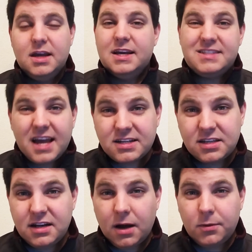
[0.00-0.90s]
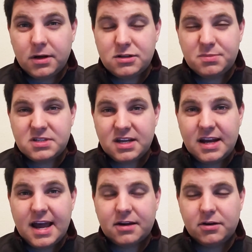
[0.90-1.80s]
is actually not 100%
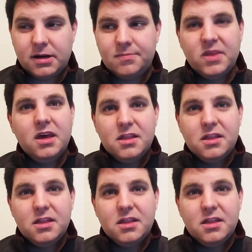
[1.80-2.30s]
accurate.